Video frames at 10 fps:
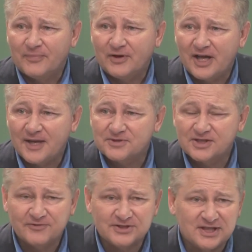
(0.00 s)

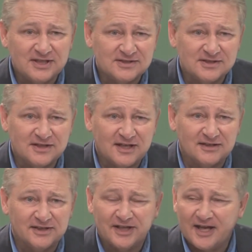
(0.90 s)
Perhaps it was
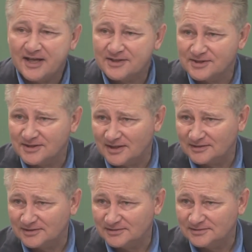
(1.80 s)
incidental and
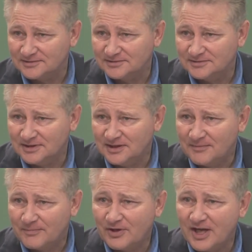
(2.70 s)
accidental.
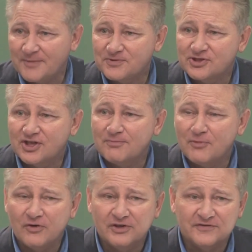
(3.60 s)
Perhaps their
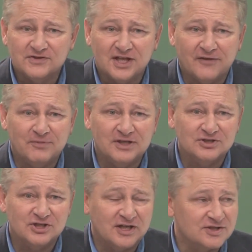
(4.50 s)
motives have
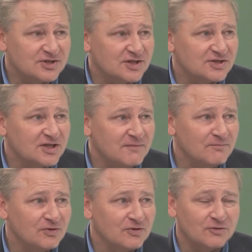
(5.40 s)
been judged as
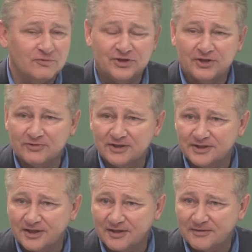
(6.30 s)
impure when they
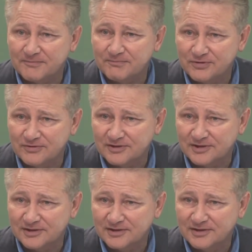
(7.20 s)
really are
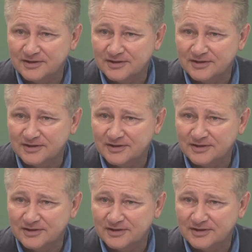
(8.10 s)
pure.